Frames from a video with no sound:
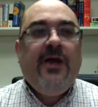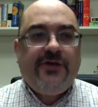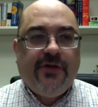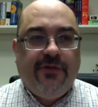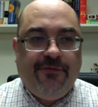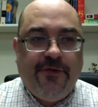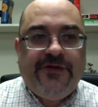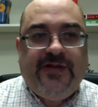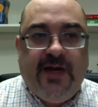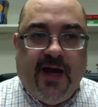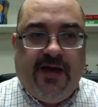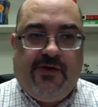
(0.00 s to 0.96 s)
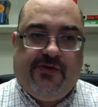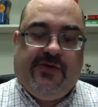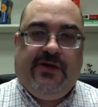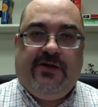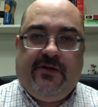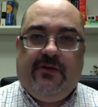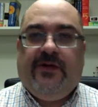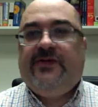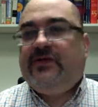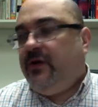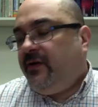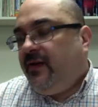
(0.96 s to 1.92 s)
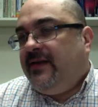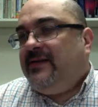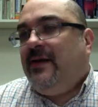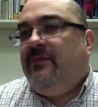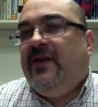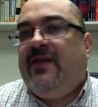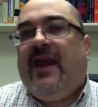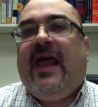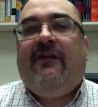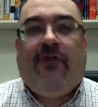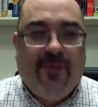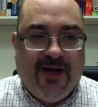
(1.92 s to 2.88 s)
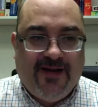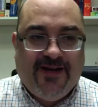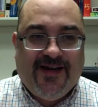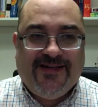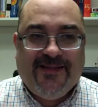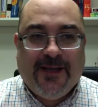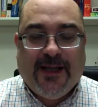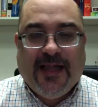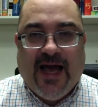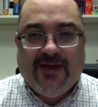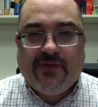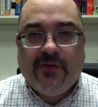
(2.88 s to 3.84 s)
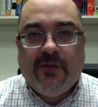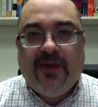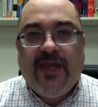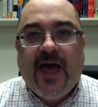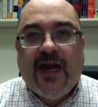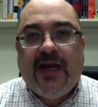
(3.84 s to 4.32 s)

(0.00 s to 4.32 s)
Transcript: So the first thing I usually do is certainly something that everybody does in the classroom, and that